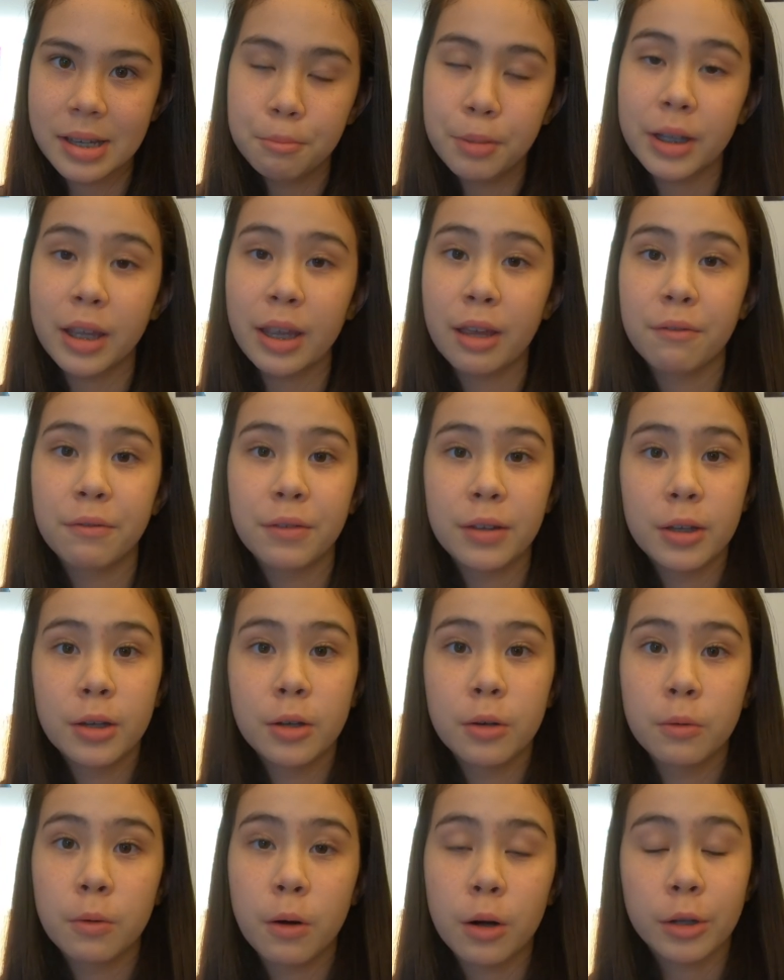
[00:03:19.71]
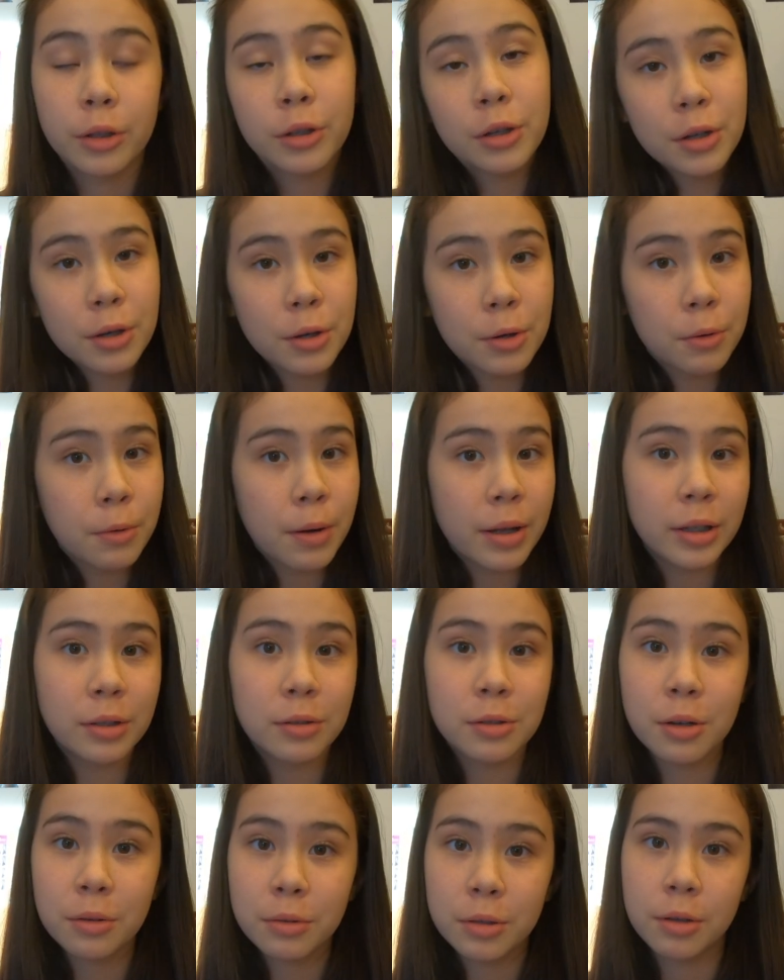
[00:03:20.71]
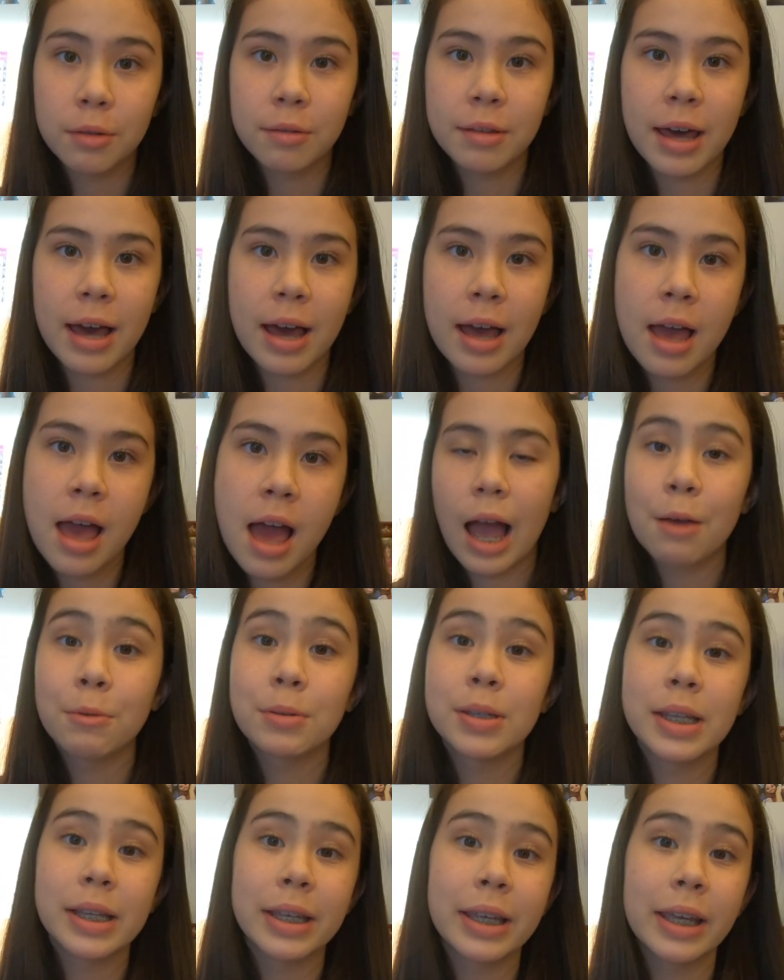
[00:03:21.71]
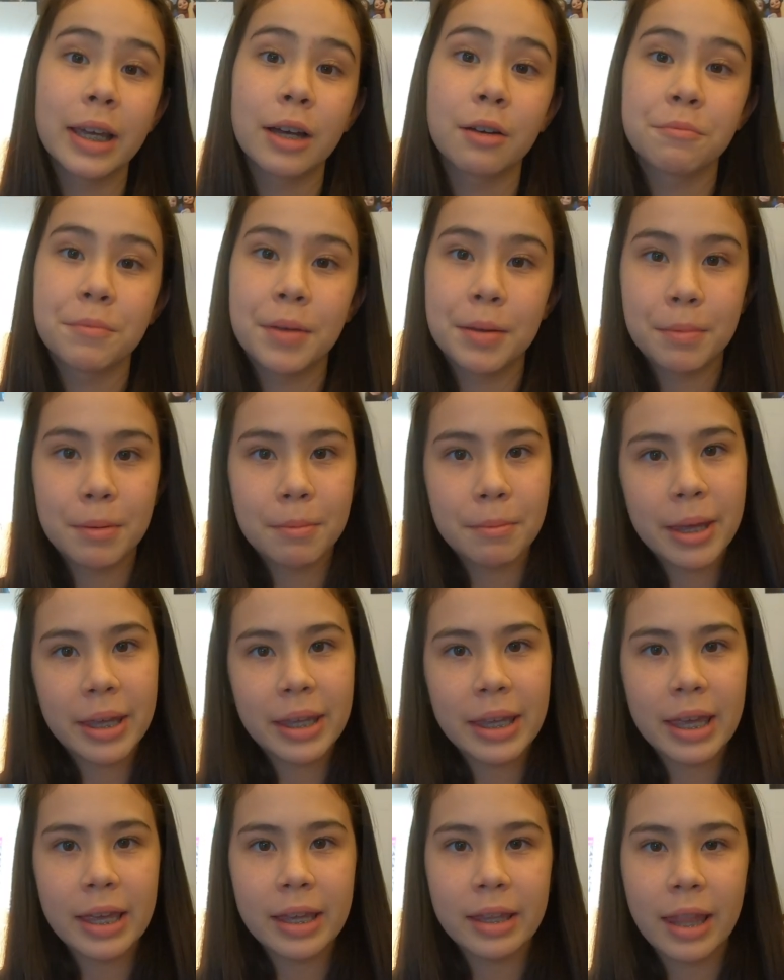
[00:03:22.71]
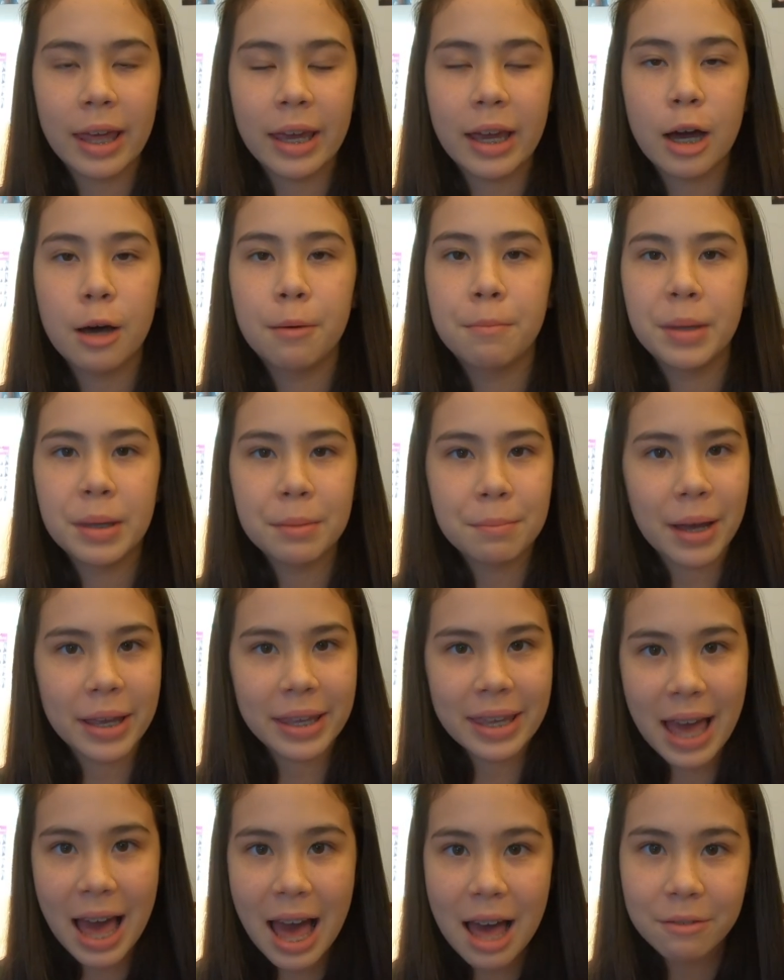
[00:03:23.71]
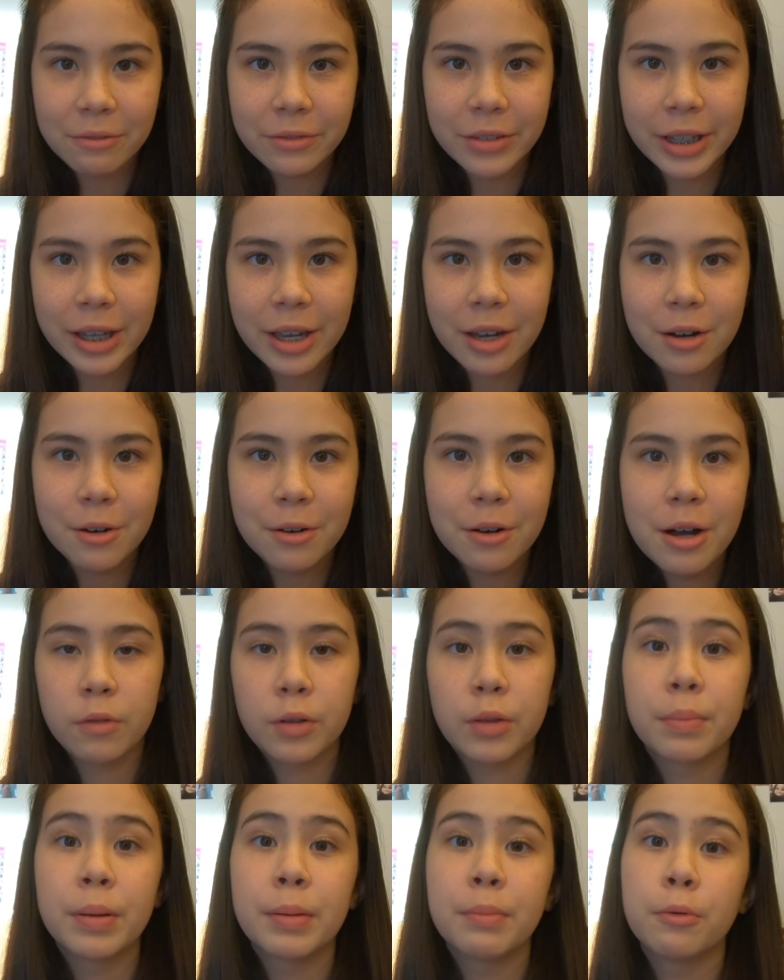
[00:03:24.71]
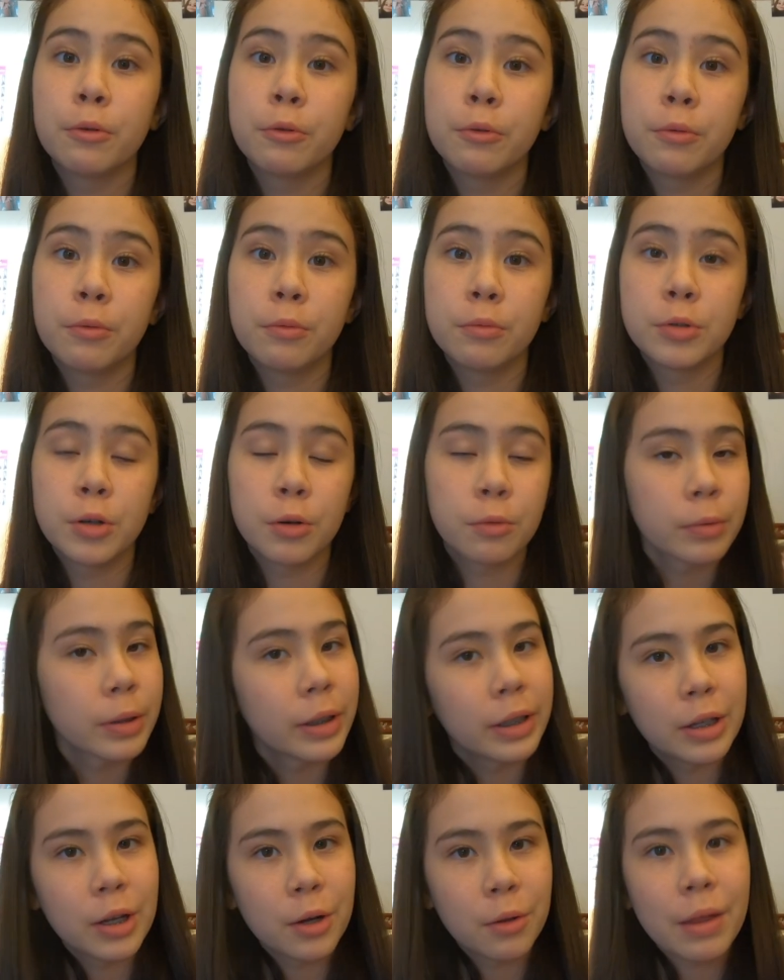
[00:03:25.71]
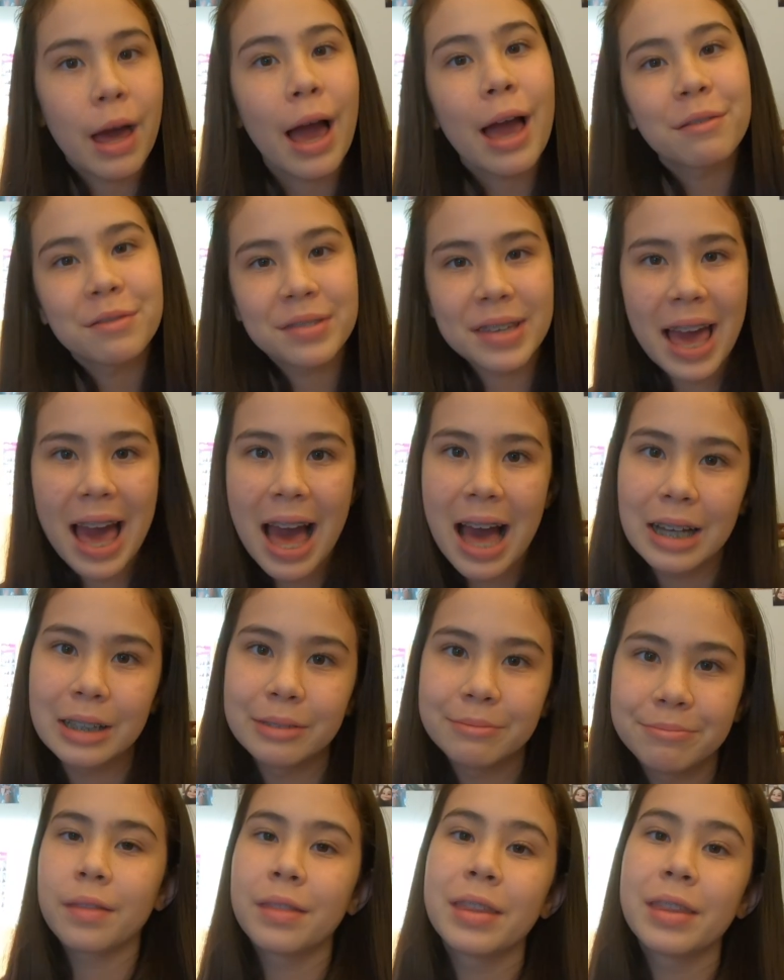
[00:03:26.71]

But if you are new and you don't know that, I was thinking of maybe making like a meet my cat video for the people who don't really know that I have a cat.